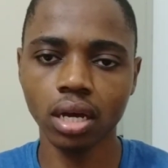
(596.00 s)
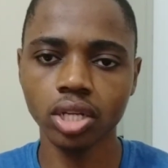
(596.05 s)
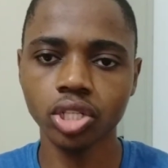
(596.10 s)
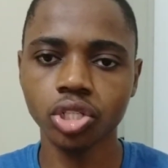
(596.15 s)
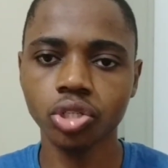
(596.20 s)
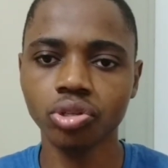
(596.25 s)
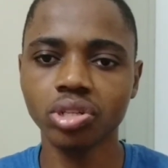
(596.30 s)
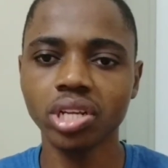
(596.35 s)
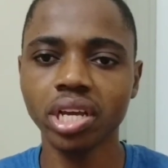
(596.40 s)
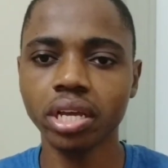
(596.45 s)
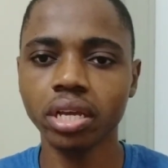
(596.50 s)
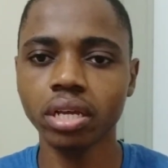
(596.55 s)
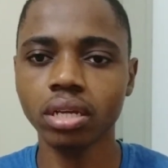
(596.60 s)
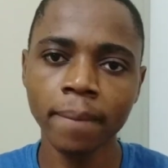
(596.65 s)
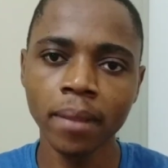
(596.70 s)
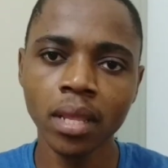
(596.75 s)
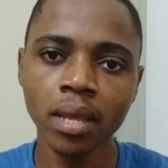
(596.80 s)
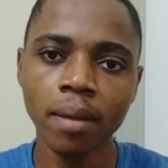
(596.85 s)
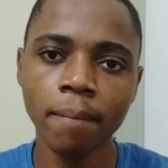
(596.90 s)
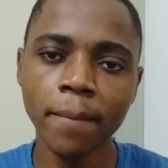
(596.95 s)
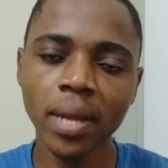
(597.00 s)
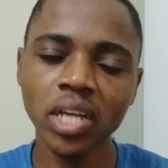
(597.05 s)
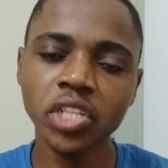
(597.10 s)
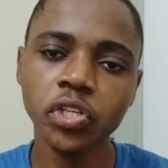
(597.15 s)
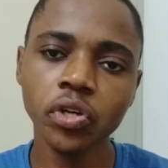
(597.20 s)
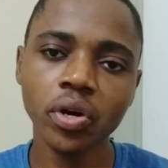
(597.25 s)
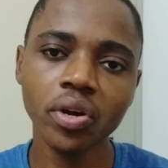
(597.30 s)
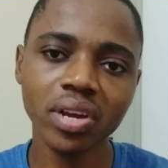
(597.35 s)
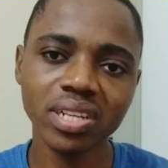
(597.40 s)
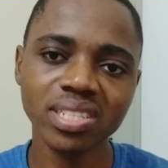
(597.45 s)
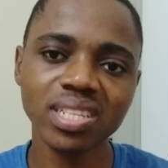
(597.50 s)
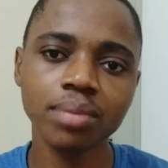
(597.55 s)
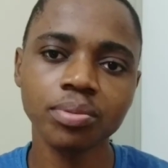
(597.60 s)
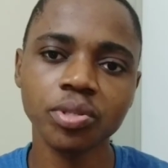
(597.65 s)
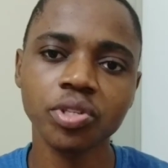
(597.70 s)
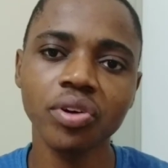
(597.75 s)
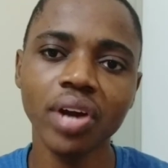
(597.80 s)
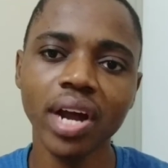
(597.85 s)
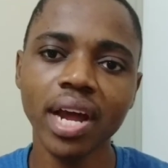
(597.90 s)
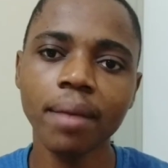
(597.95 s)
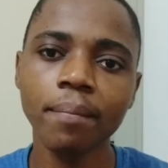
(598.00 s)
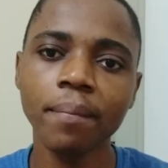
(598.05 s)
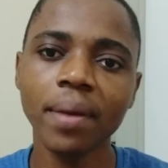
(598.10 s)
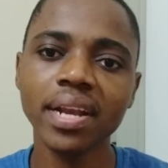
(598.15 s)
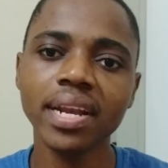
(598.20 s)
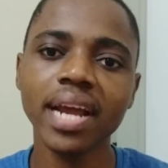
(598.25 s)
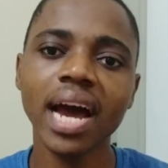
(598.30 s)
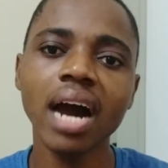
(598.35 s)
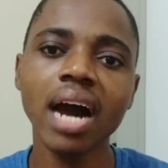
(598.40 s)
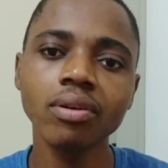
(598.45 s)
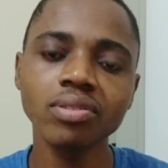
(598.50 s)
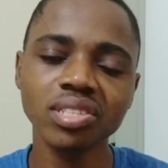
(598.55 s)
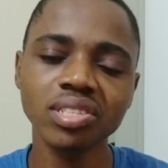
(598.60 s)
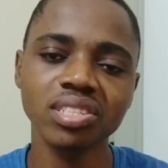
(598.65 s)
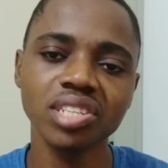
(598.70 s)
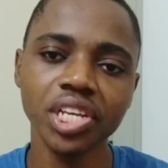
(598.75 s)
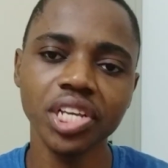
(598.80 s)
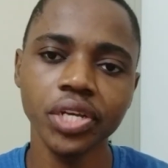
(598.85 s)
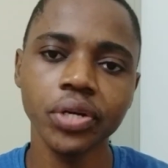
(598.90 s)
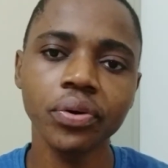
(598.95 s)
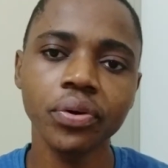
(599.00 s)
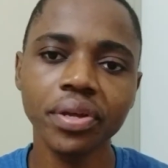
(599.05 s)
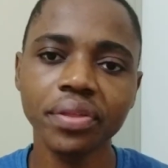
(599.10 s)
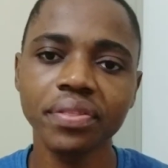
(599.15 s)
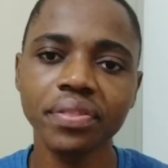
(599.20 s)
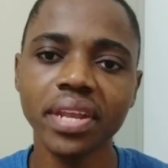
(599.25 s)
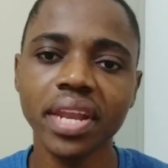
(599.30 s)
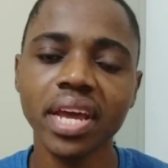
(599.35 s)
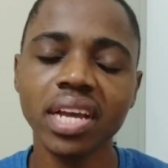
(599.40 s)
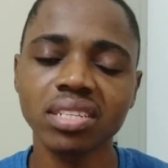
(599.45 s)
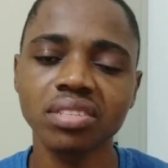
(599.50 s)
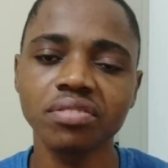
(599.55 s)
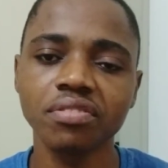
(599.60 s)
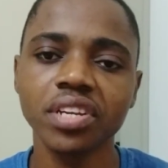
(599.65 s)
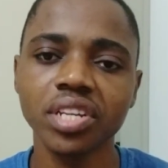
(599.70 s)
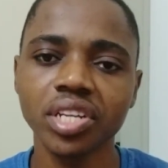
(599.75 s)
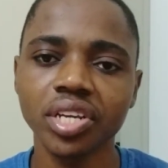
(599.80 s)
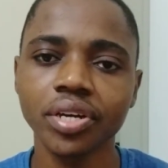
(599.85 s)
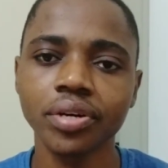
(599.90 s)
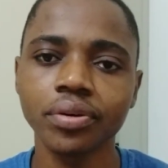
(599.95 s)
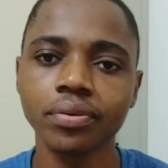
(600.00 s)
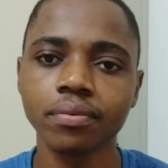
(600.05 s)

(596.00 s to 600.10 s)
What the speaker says: today. Make sure you're subscribed, and I'll see you in the next video.